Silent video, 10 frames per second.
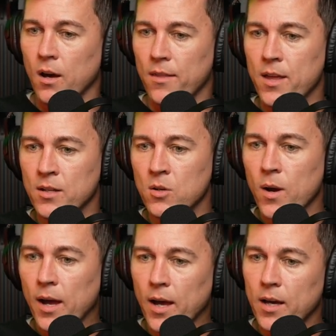Then you
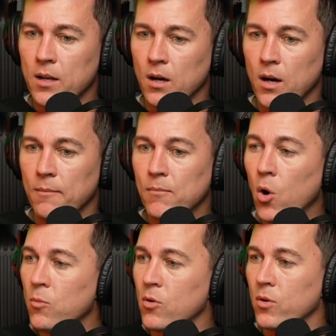had uh,
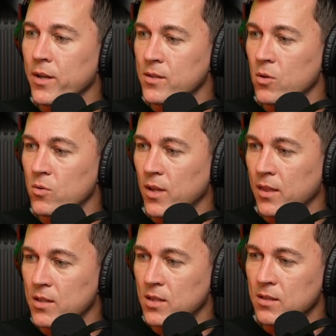mobile, and so it was
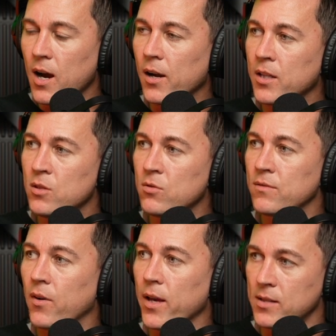like this entirely new
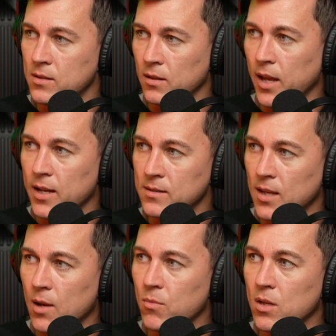device and
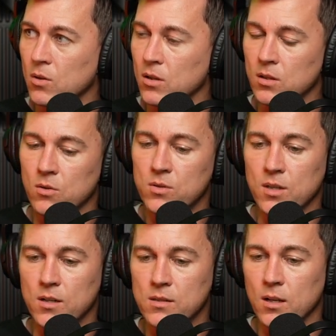landscape that you could use
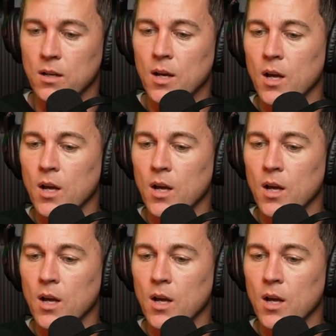things in.